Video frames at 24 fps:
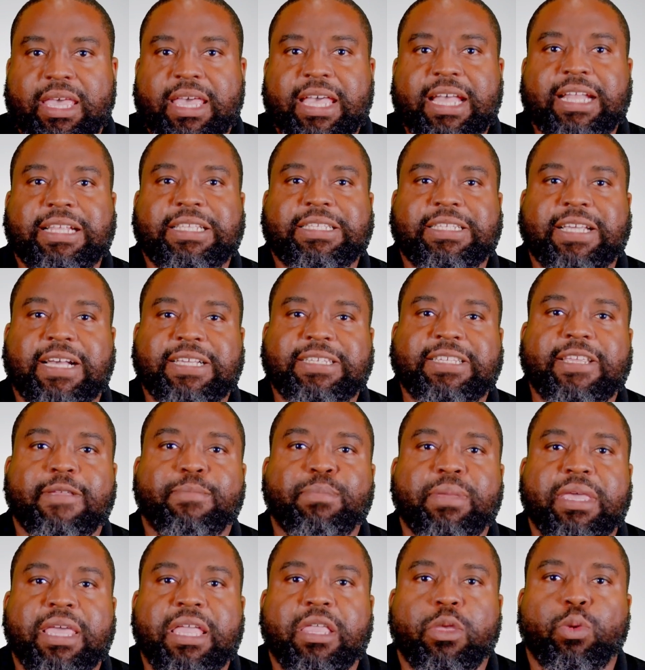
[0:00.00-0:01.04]
It doesn't
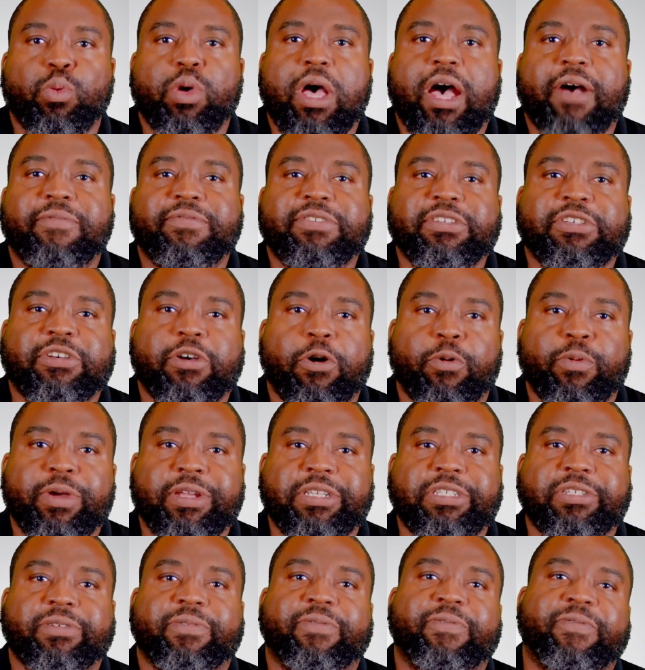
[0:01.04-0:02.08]
mean you have to go
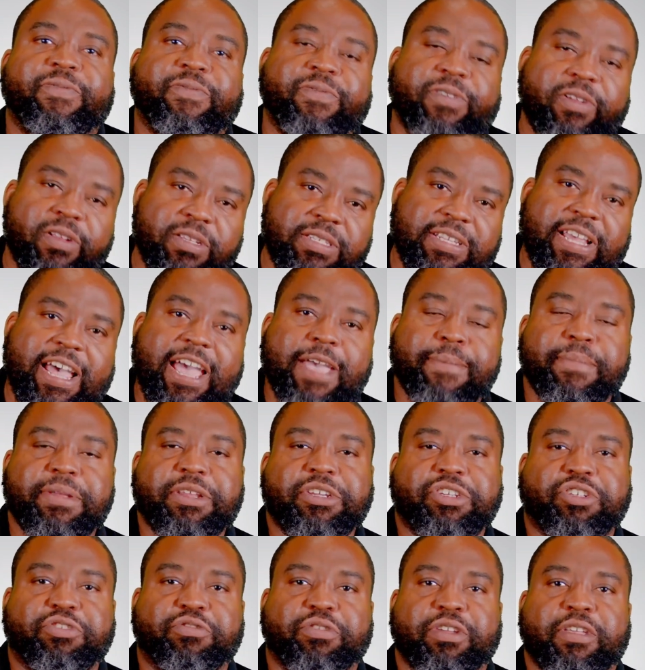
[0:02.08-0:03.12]
into full-time
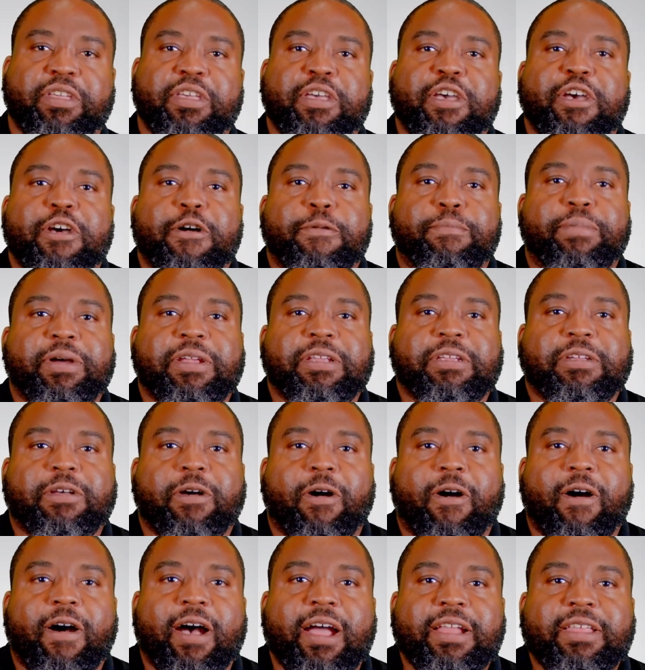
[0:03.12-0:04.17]
ministry, but
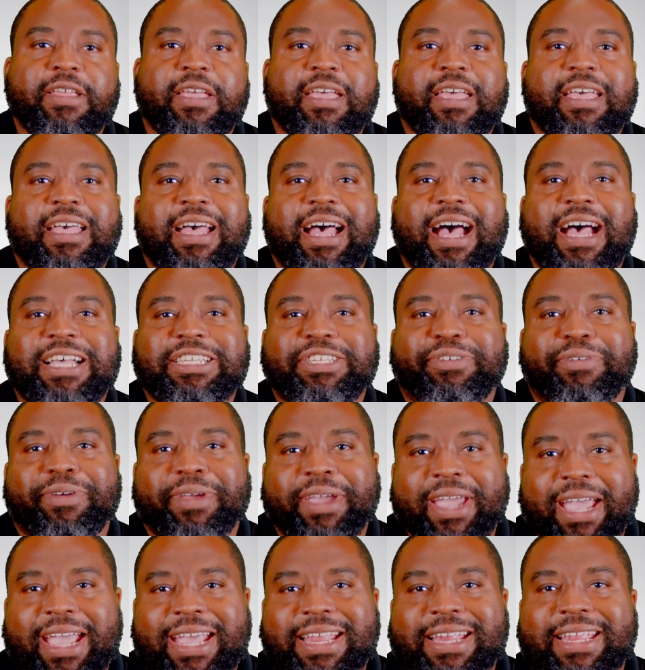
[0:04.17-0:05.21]
God has
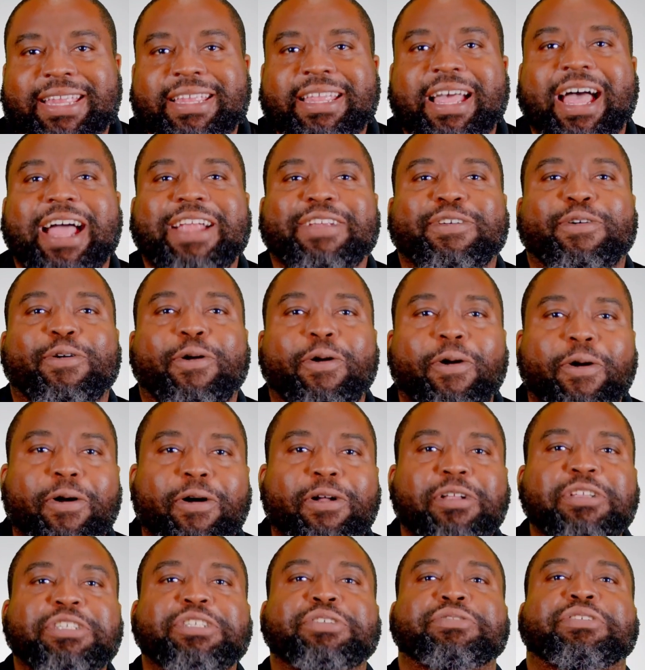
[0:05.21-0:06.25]
created and
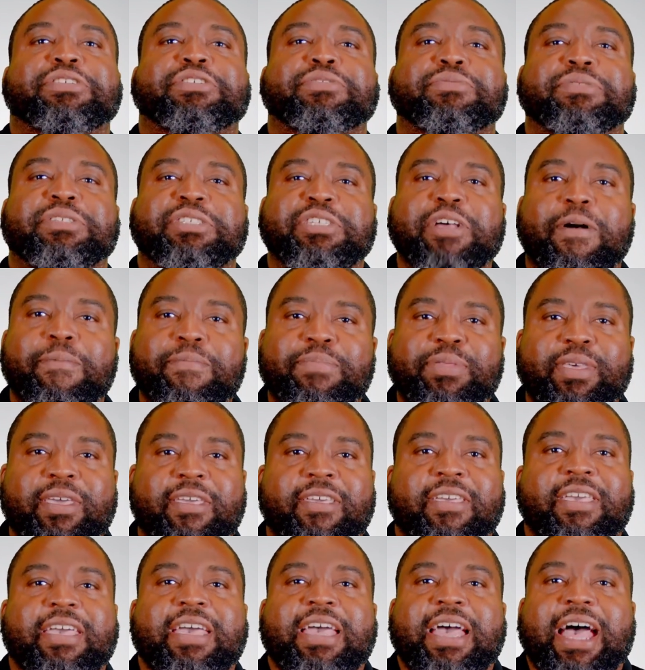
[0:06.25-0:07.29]
called you to do
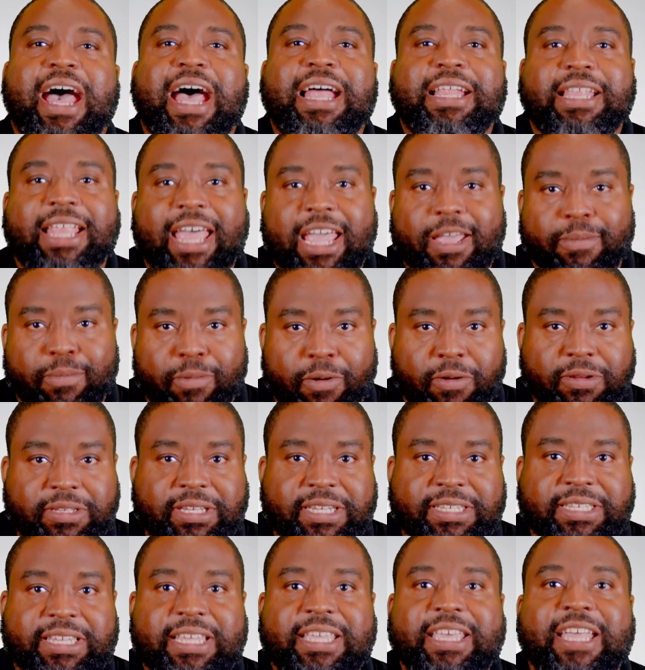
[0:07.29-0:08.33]
something. And like
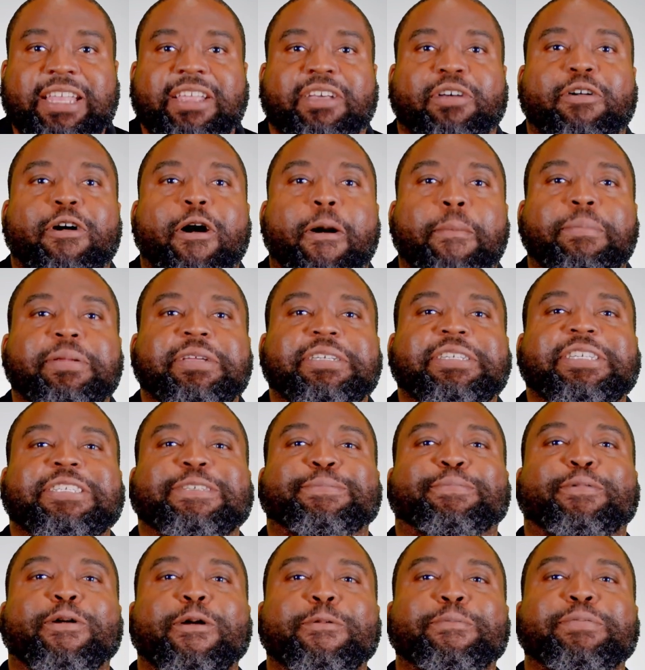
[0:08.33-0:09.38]
Moses, he can accomplish his
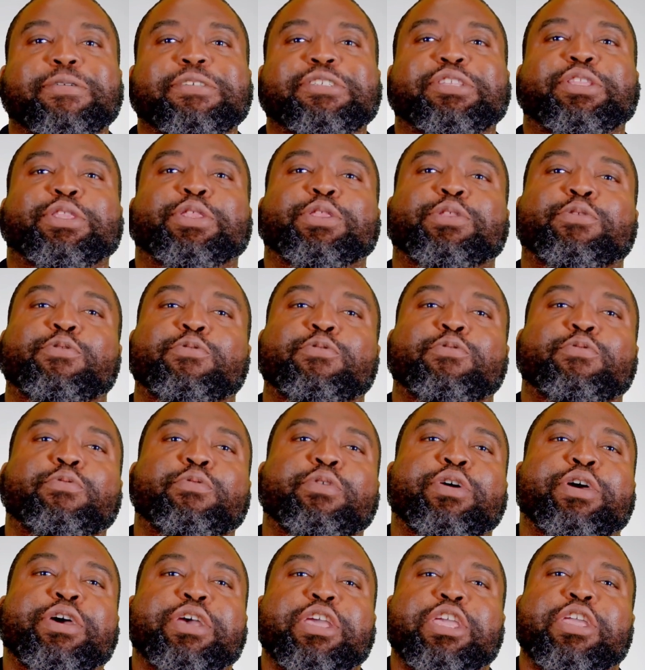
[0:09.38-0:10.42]
purpose through
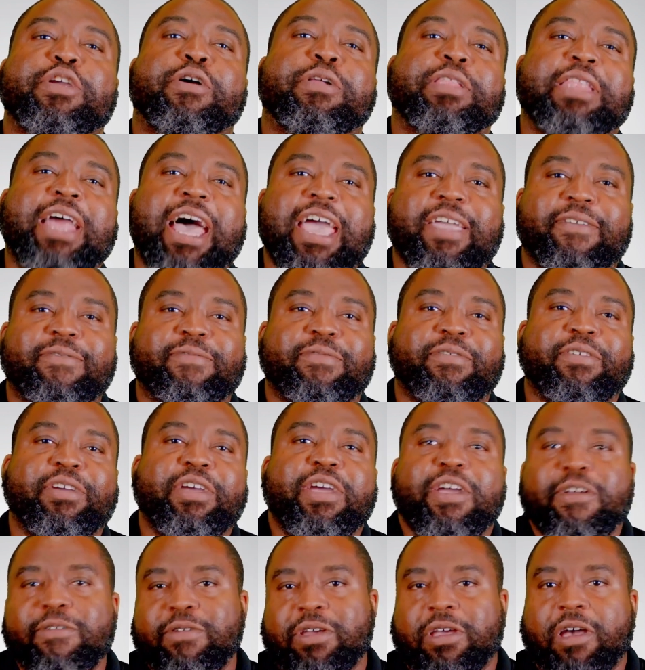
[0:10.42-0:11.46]
your life,
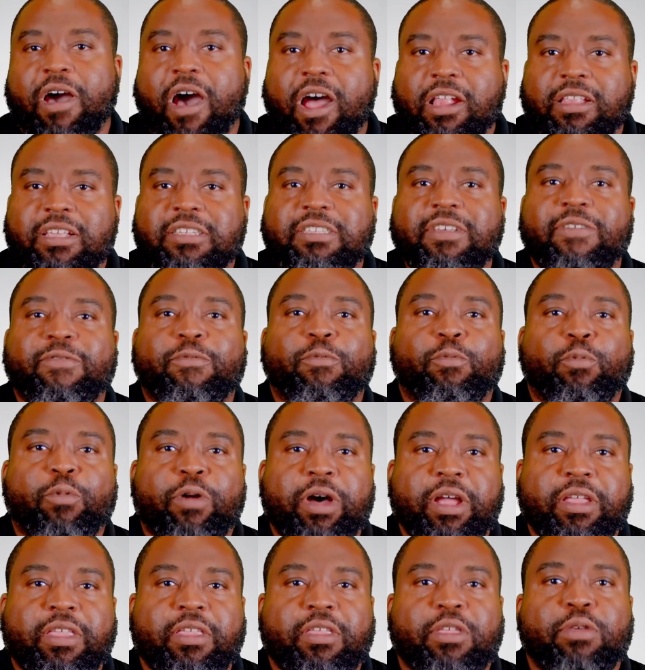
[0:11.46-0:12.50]
regardless of
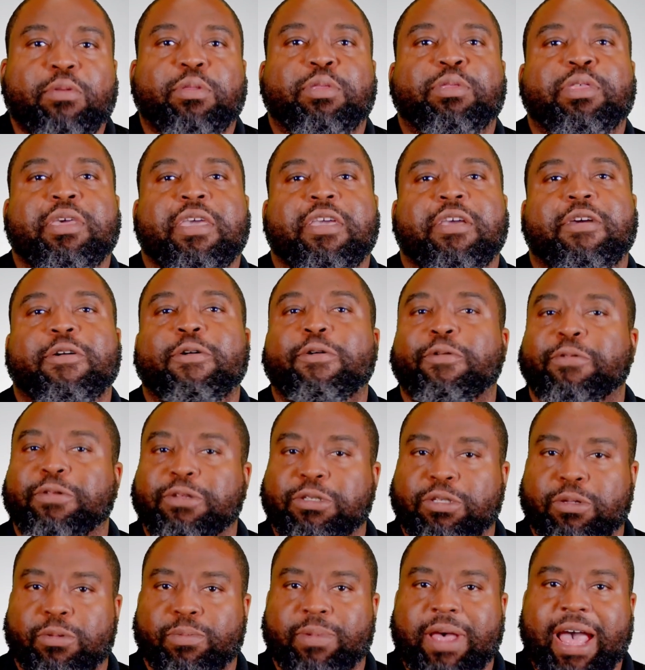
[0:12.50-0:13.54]
what you think
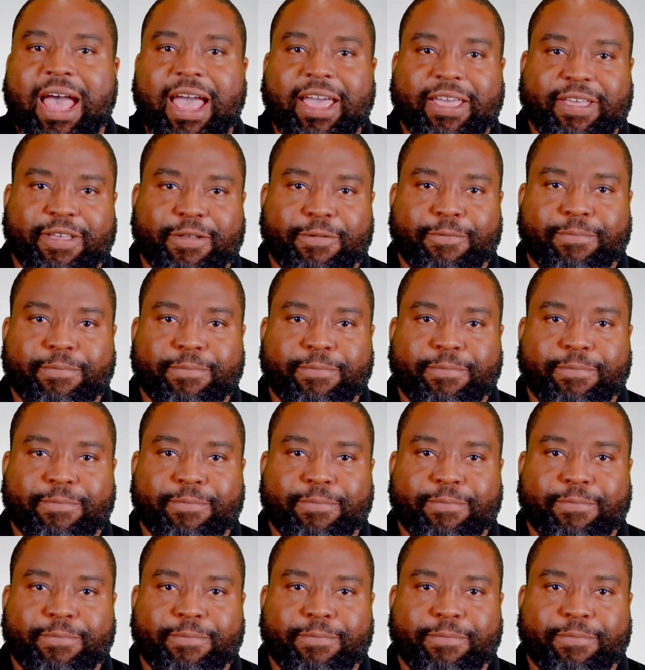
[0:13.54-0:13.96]
holds you back.